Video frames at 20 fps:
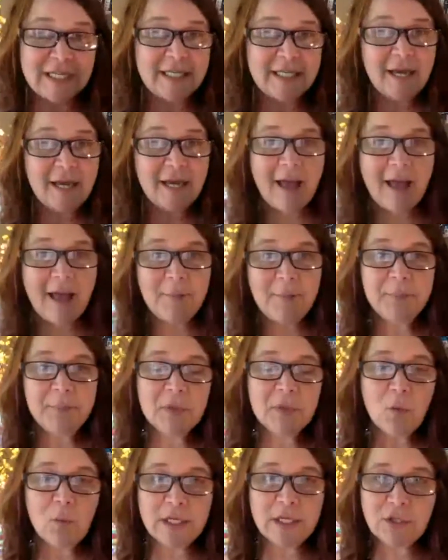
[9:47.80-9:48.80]
what you
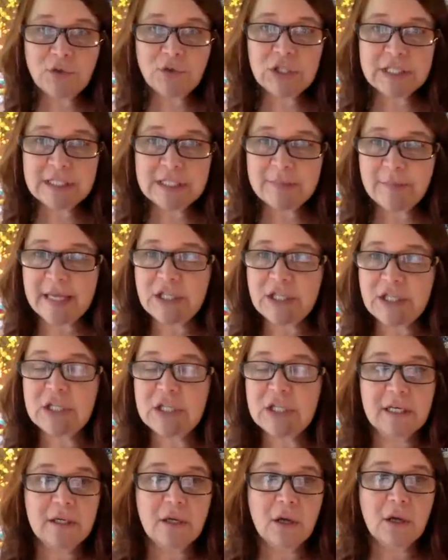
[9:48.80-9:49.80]
just mentioned,
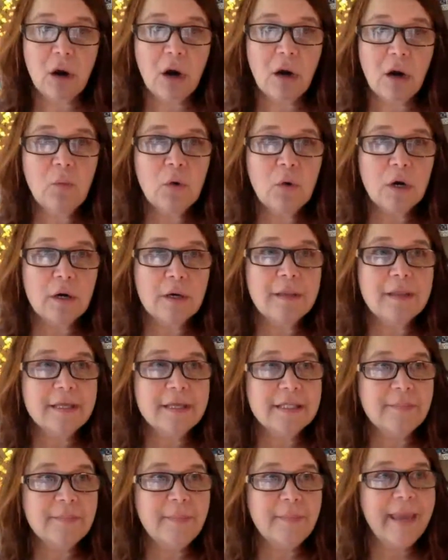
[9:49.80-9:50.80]
artwork that's made
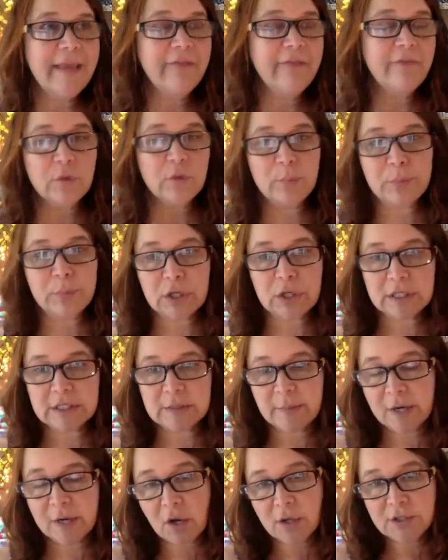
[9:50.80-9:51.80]
for books, but also
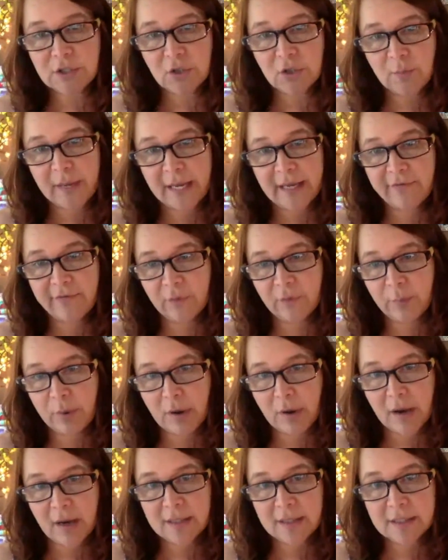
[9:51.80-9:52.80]
made for products that go
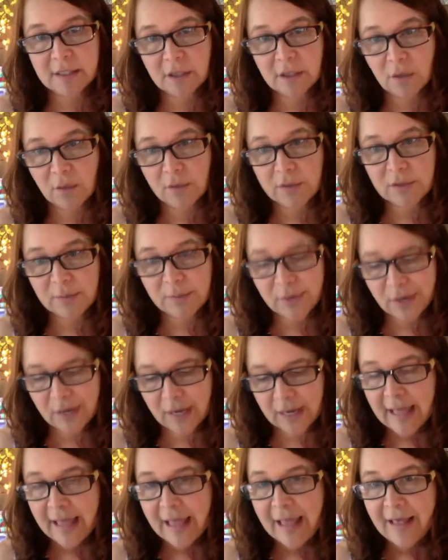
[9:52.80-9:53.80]
with the book. That
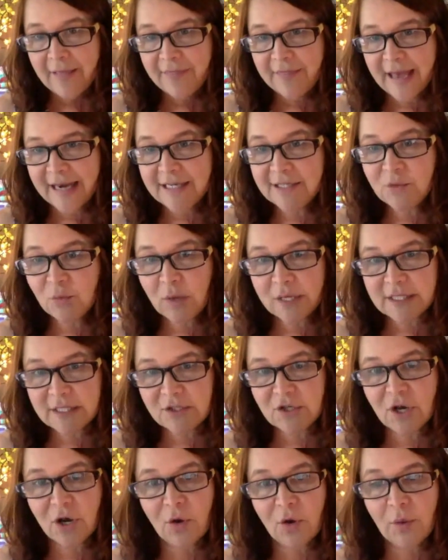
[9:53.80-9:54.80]
is what's known as
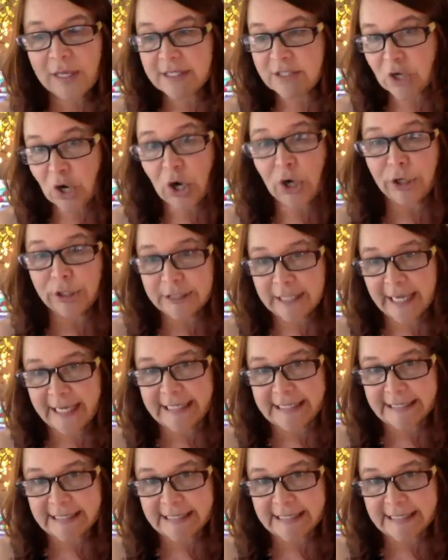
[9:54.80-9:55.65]
art licensing.